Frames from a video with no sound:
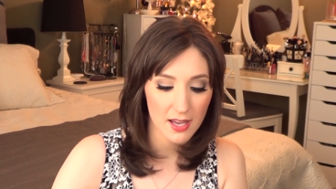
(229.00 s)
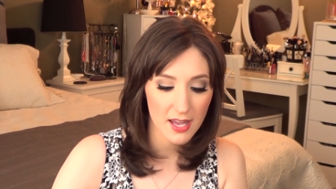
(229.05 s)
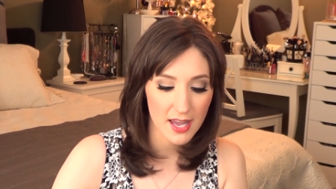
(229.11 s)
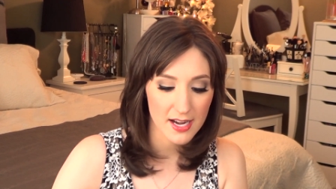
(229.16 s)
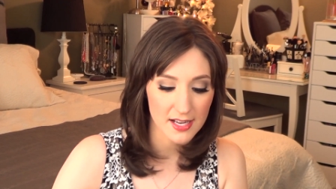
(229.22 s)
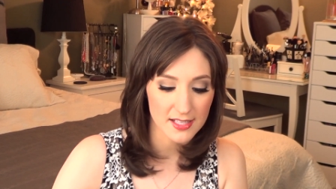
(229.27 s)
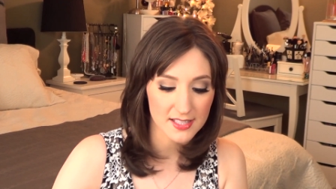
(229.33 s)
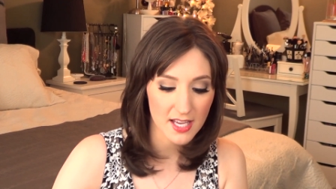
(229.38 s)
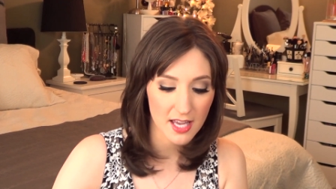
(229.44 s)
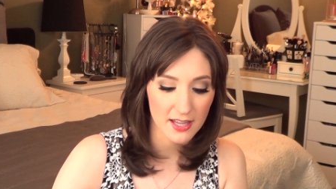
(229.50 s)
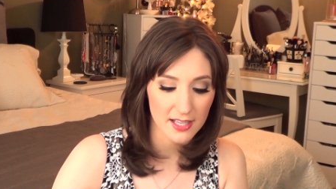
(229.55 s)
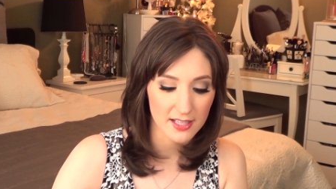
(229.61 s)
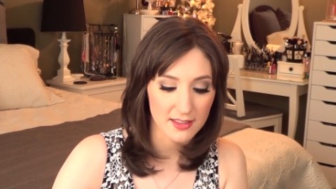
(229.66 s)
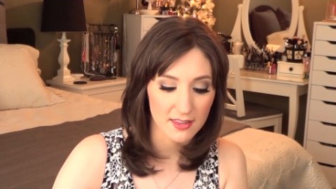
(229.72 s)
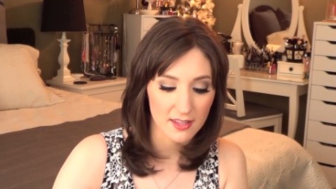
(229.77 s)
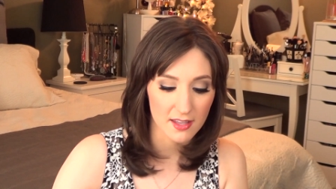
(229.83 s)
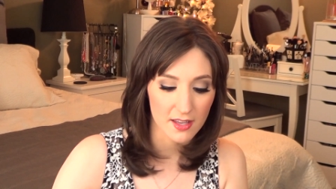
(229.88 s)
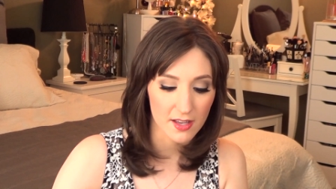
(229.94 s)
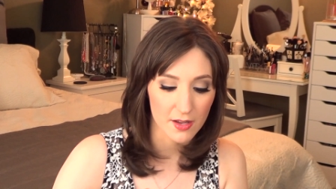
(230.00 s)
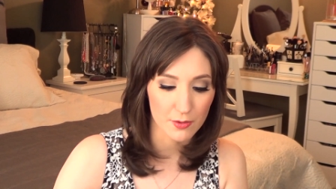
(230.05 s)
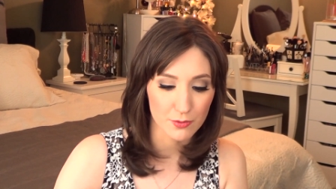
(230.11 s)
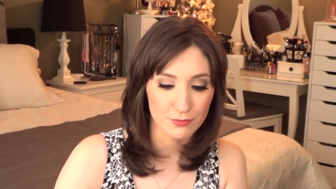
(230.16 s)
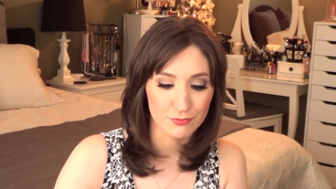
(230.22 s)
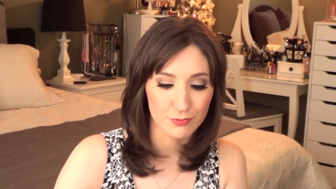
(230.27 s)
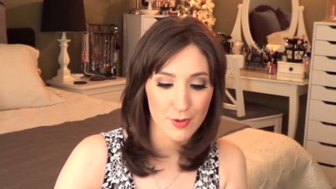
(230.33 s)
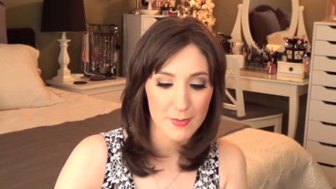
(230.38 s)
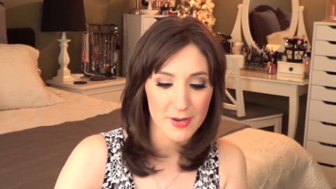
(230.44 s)
and it's got like
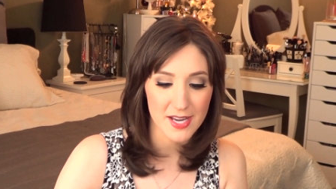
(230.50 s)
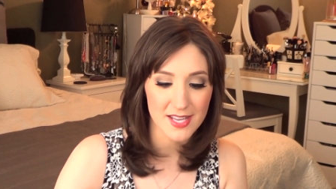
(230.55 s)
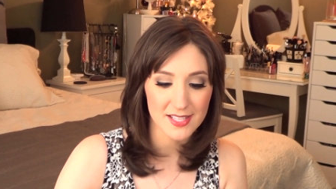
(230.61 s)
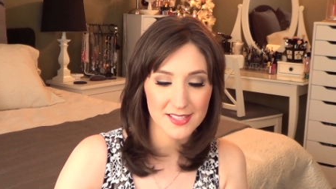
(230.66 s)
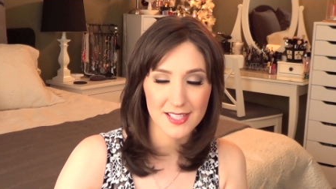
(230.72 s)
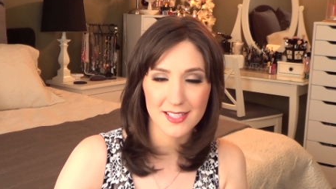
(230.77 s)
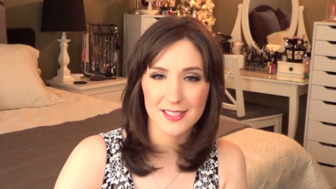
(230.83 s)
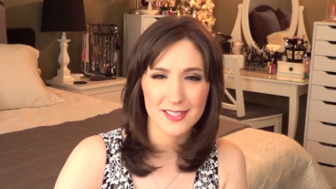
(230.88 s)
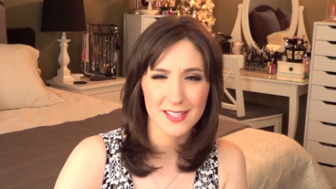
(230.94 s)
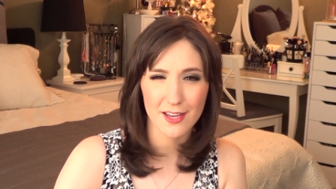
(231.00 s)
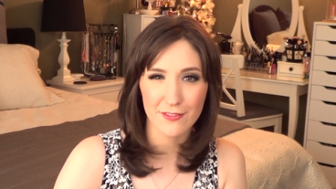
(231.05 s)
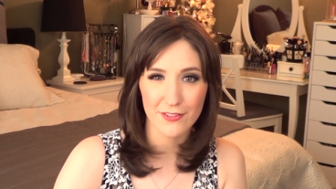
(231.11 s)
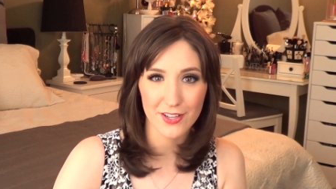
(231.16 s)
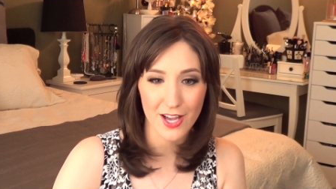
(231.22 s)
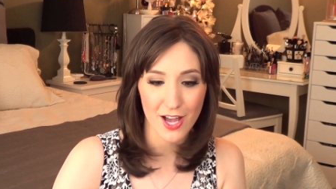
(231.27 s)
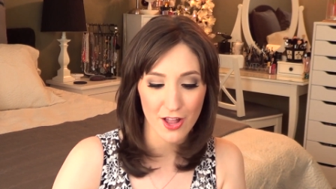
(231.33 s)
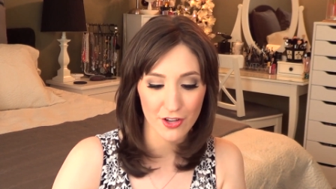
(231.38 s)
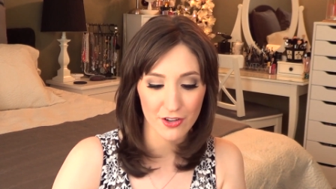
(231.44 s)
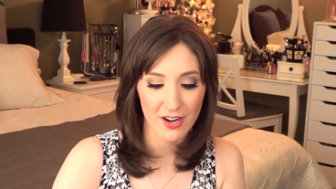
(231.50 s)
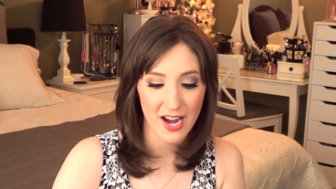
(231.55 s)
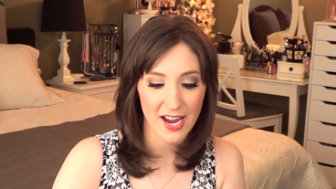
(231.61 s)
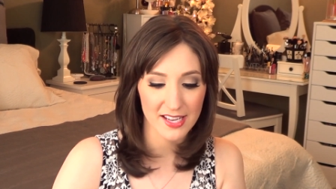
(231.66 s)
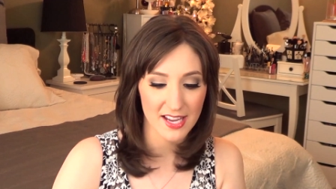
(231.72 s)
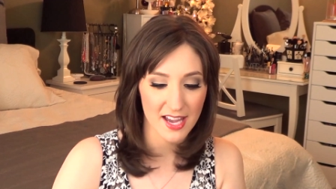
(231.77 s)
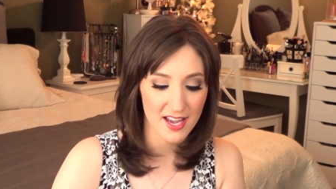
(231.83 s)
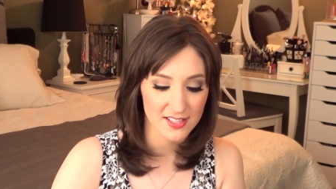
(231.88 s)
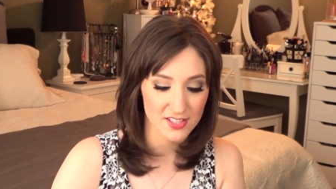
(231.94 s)
the reminiscence of a color,
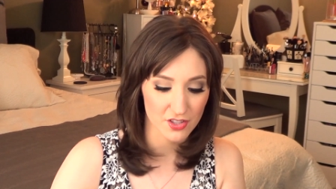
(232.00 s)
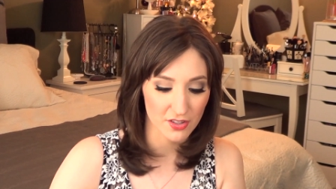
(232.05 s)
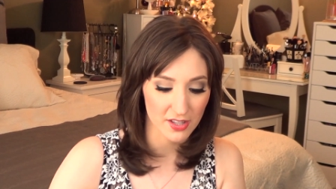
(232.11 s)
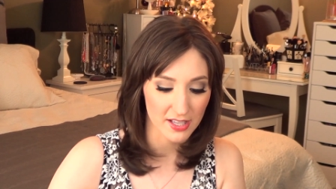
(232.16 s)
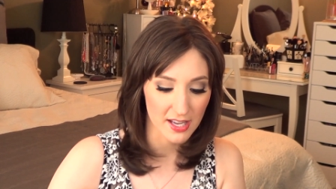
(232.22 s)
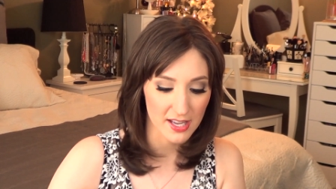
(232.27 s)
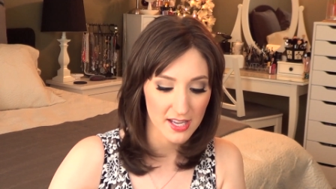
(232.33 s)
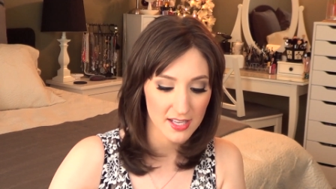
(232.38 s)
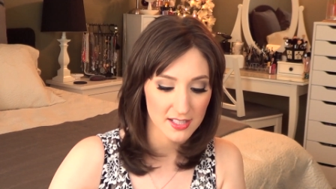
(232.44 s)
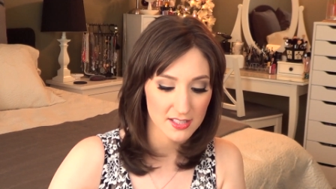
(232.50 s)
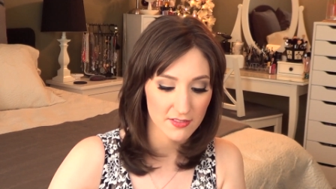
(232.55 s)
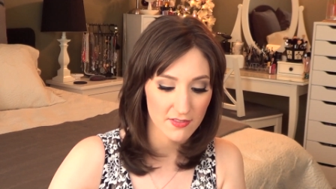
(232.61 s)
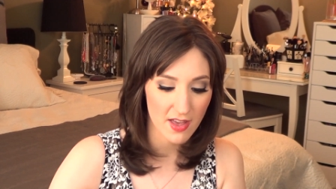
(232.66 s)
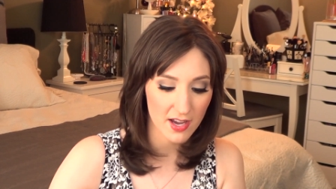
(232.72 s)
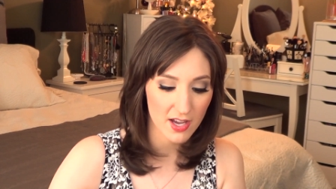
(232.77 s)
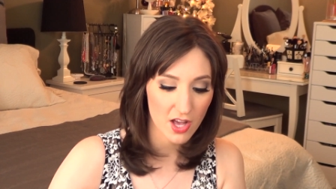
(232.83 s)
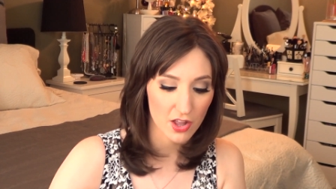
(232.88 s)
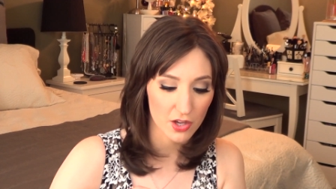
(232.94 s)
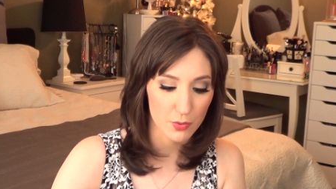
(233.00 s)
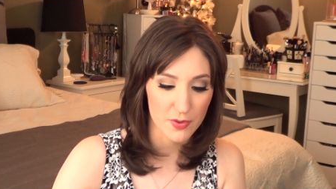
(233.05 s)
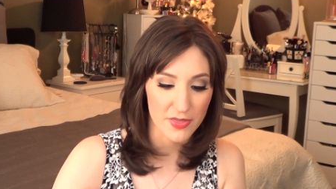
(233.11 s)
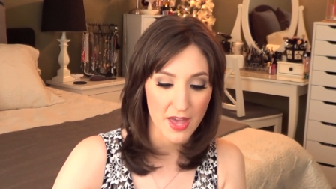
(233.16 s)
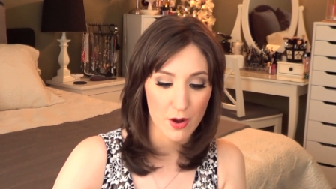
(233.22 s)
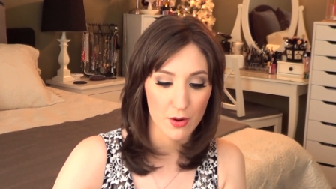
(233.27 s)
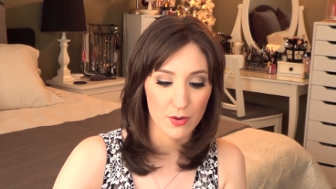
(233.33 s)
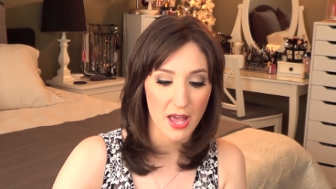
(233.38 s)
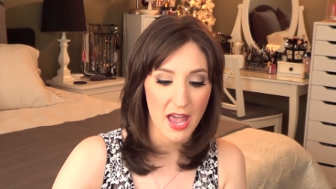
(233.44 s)
I guess, or like a hint of that color
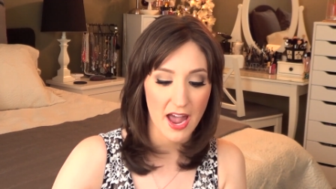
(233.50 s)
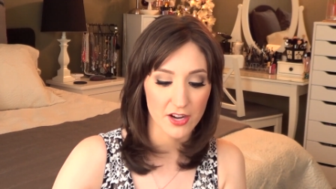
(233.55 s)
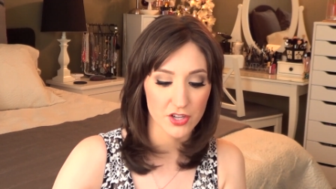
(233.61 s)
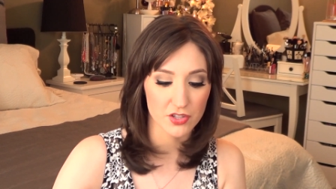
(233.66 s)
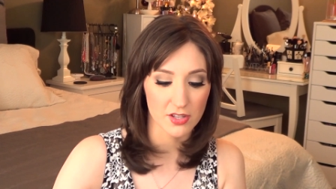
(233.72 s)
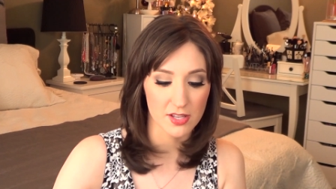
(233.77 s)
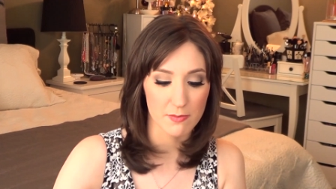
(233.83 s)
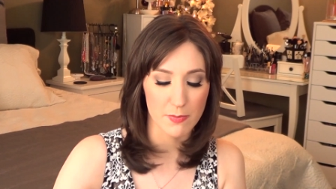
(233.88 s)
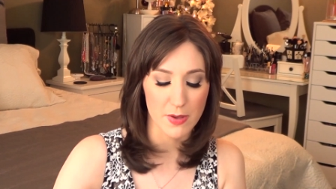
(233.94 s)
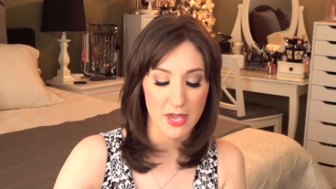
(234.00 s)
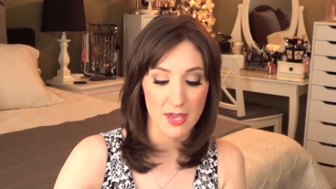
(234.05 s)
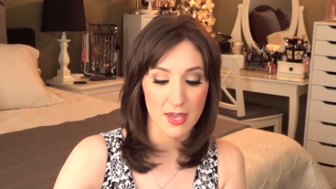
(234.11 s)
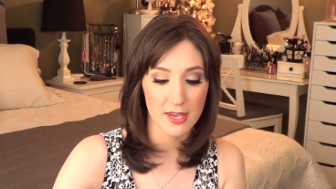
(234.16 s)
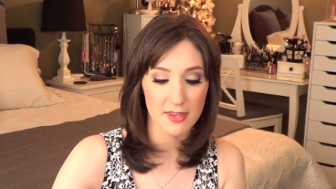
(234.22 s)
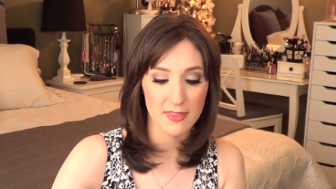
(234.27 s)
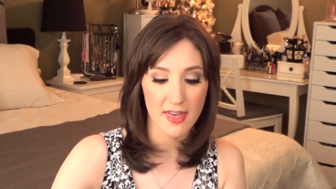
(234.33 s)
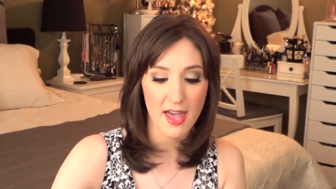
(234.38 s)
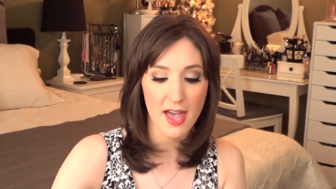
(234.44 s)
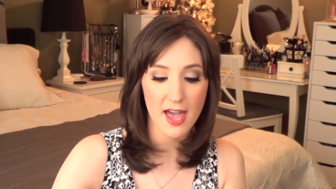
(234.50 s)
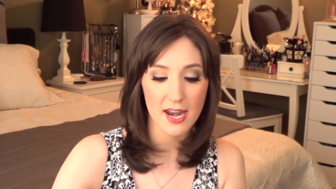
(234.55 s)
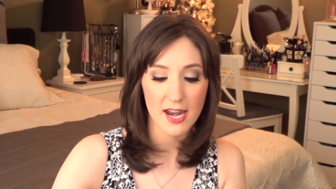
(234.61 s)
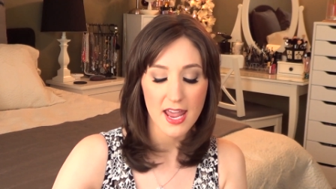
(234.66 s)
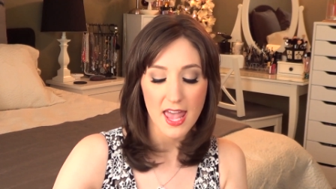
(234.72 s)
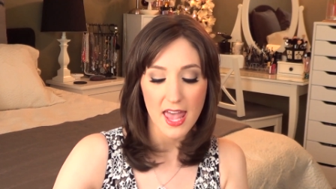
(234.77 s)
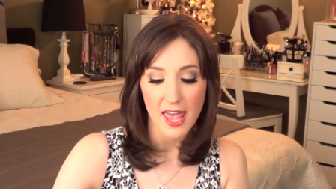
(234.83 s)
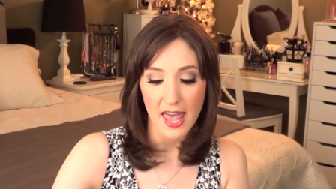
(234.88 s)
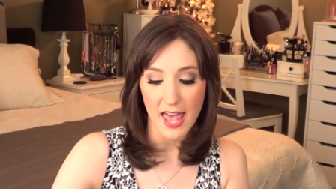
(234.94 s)
without actually being that.